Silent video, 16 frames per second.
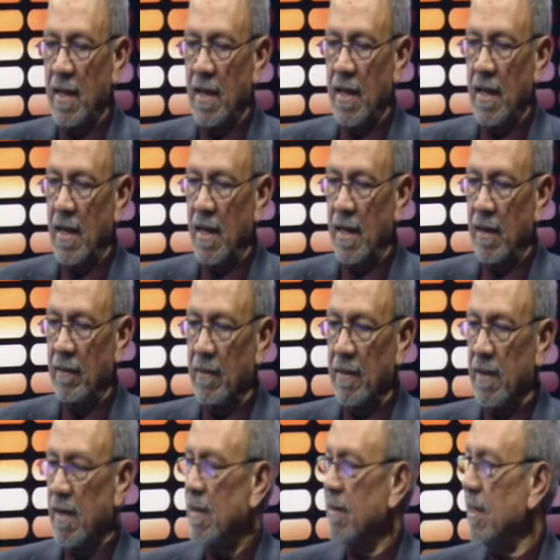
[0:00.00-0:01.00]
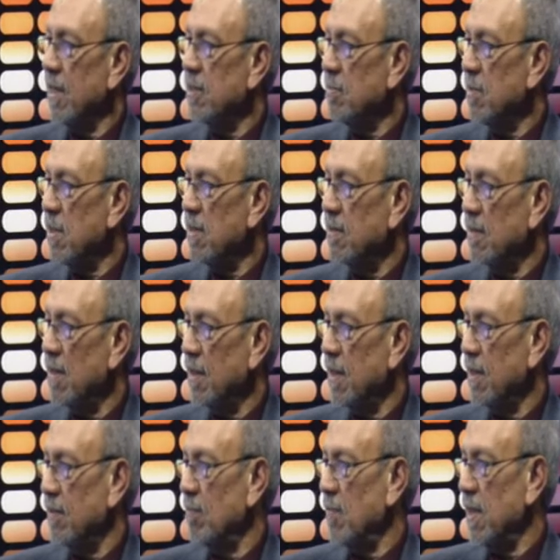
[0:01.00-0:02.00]
Uh, Iran has been
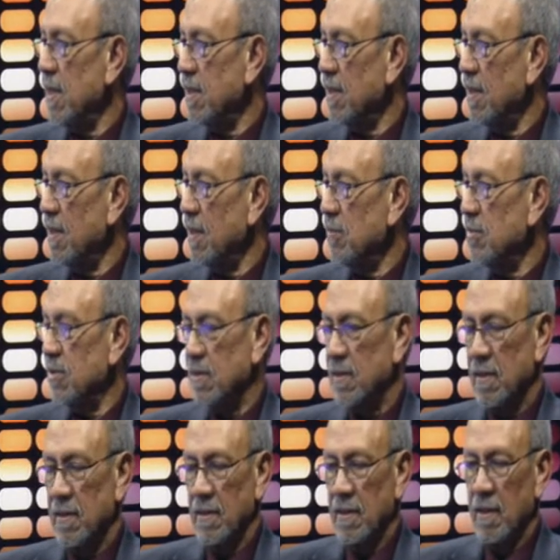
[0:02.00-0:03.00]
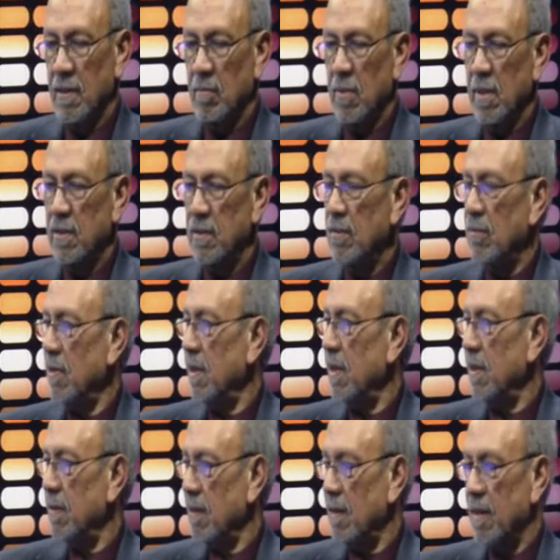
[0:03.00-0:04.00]
target many times, uh, but the
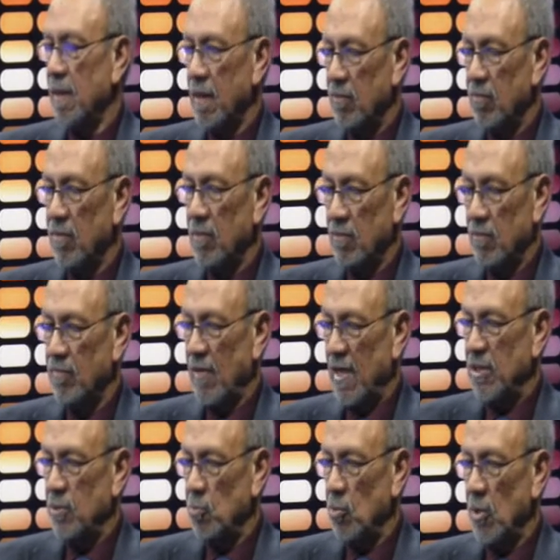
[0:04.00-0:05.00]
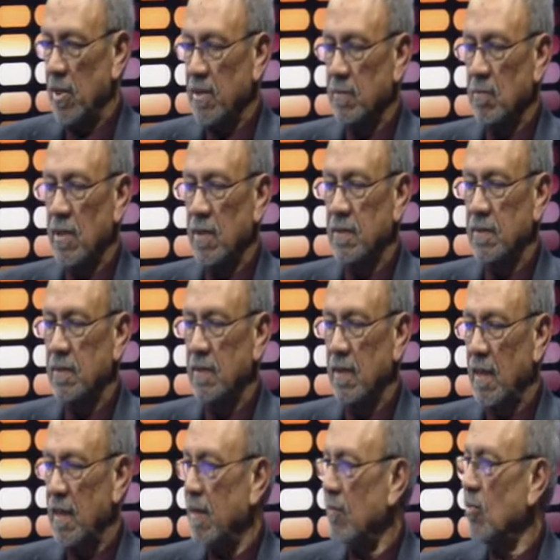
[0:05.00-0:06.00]
uh, flashpoints, but
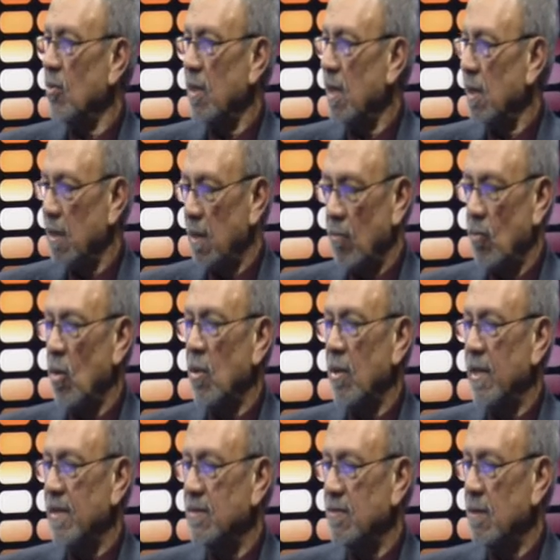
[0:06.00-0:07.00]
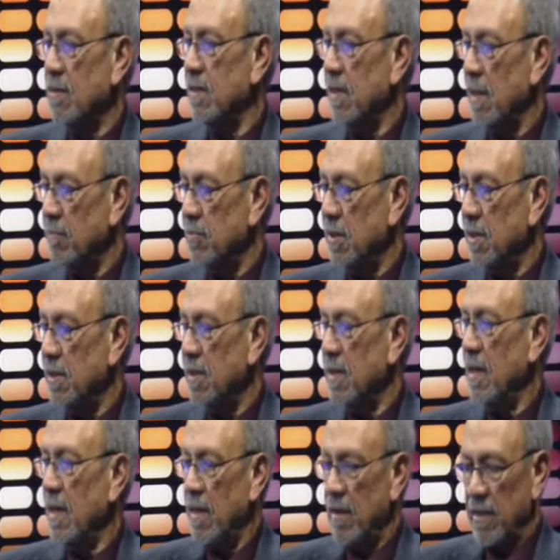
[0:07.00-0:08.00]
a, a war has not erupted
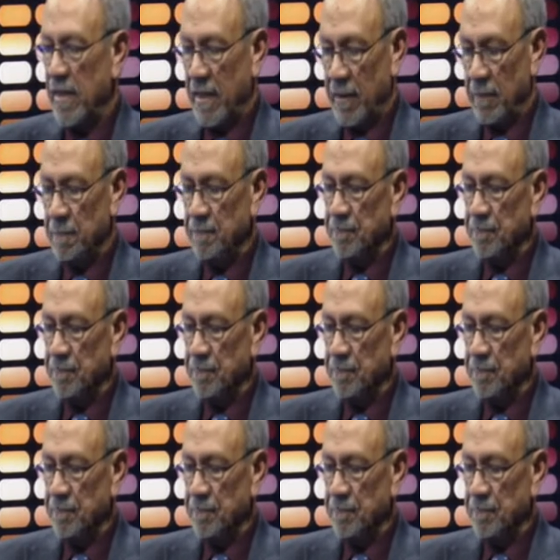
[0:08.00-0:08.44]
there.